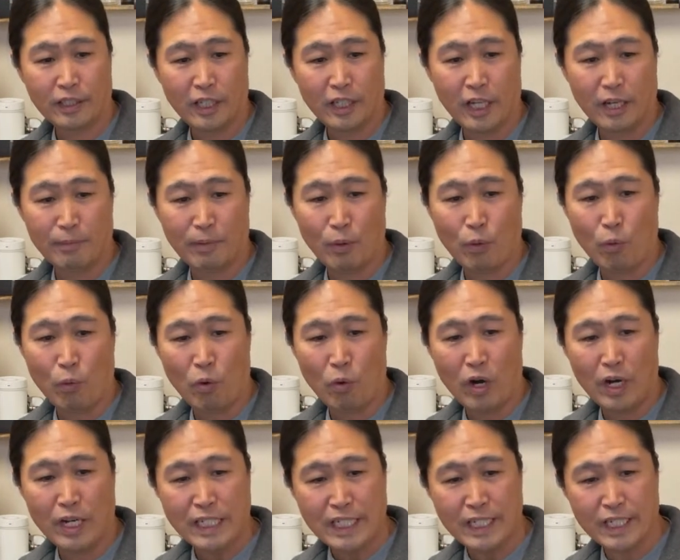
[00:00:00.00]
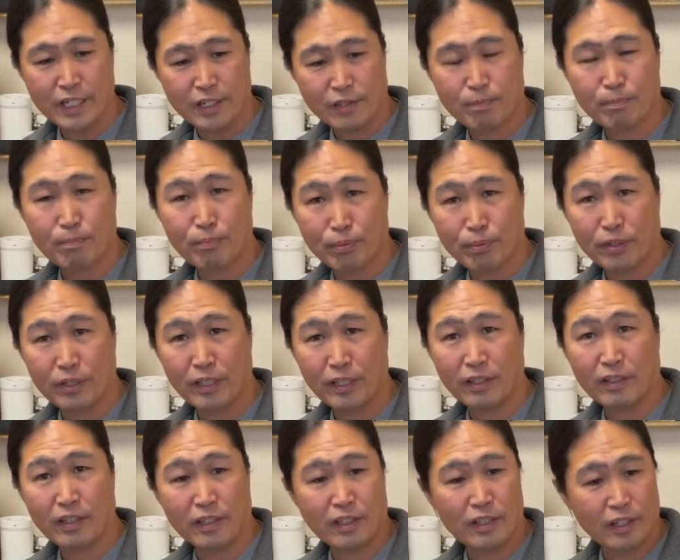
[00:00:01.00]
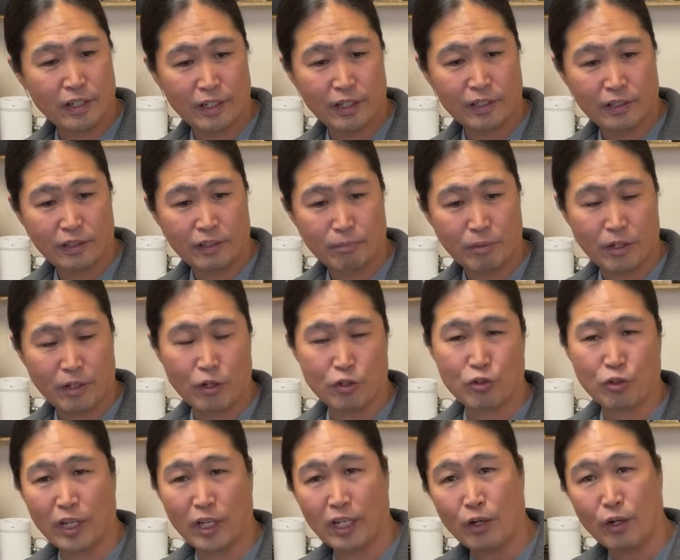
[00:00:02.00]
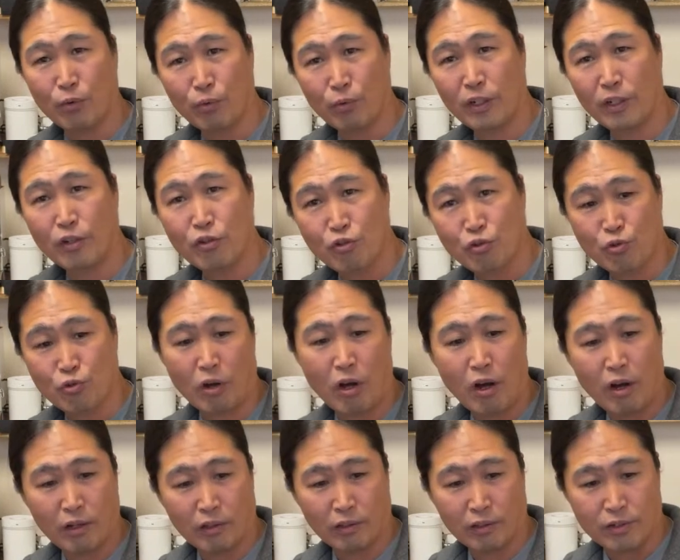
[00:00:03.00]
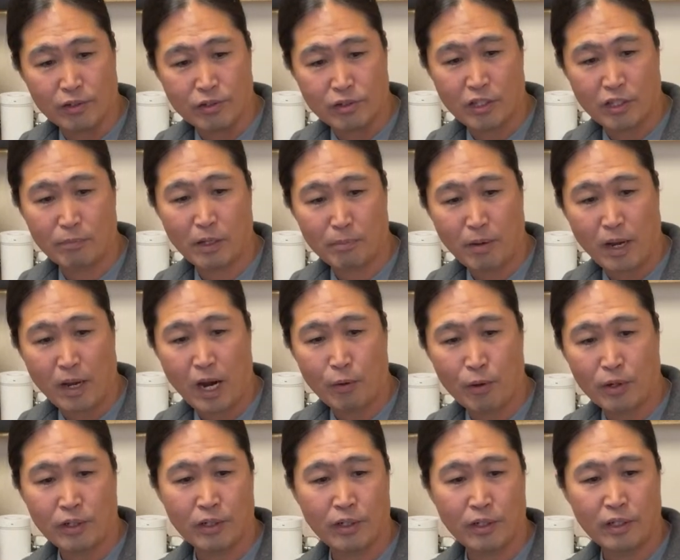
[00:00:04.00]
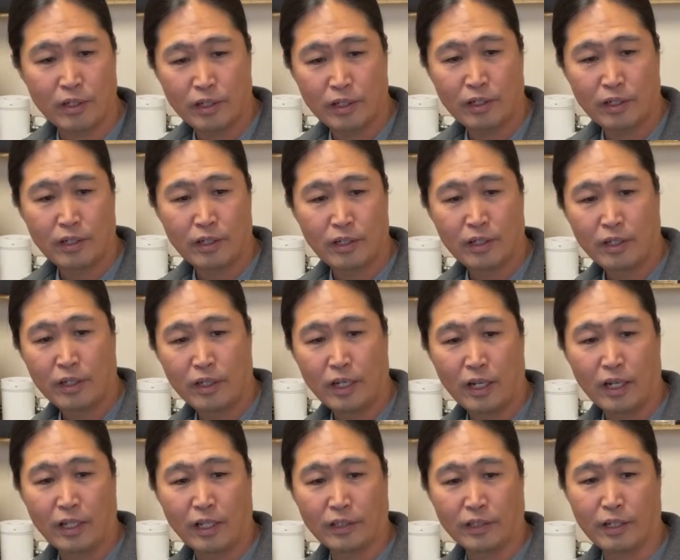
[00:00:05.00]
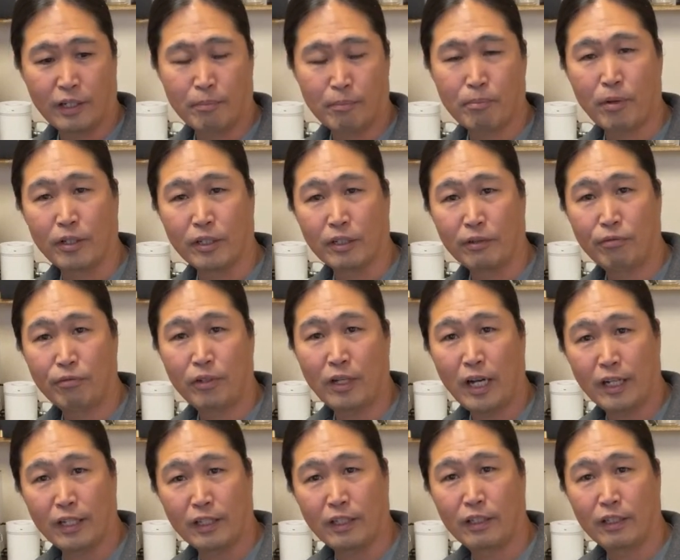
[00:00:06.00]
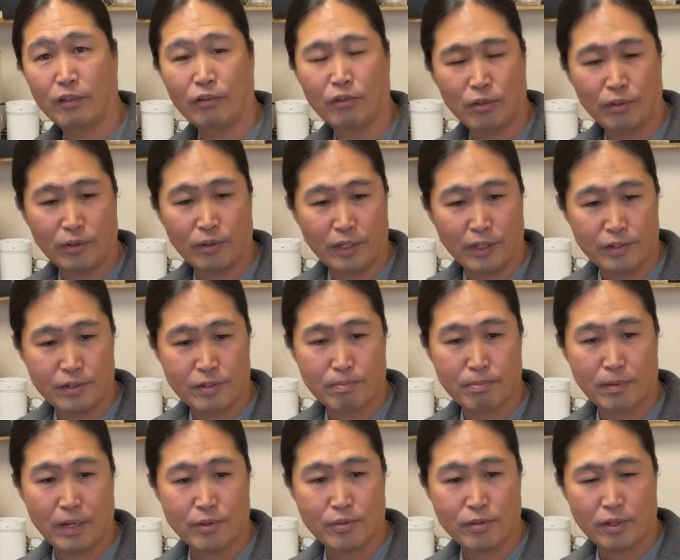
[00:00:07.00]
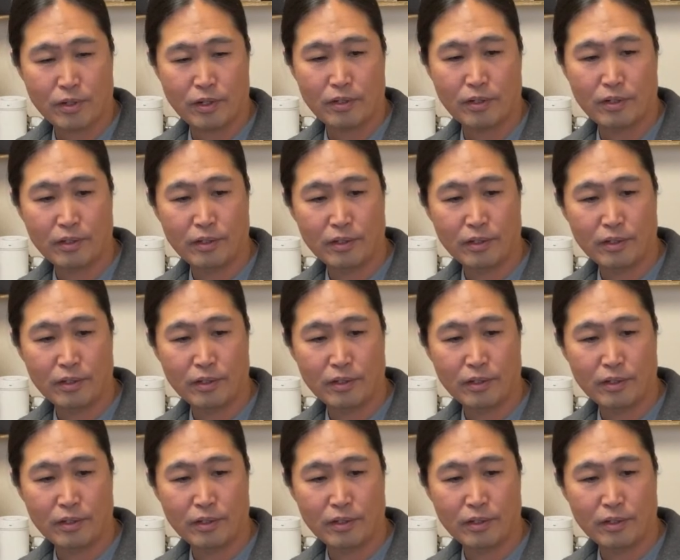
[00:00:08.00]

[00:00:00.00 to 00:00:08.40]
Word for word: I mean one is pretty good because you get a really strong the steaming power and then but if you are into espresso